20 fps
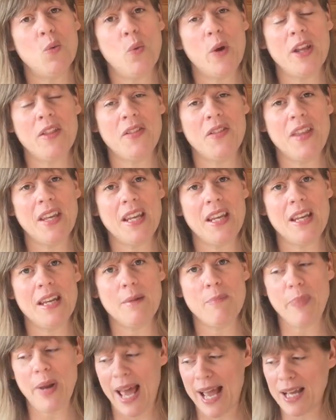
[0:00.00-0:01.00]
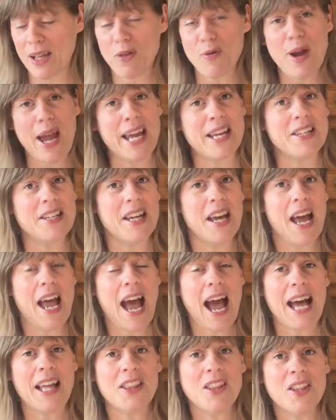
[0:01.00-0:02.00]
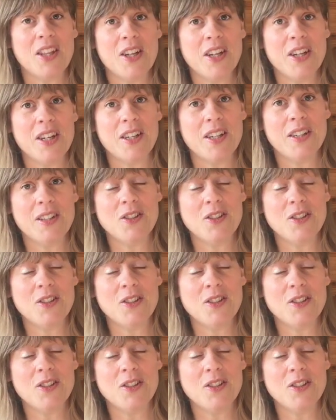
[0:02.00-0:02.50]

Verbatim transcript: with the black thread and the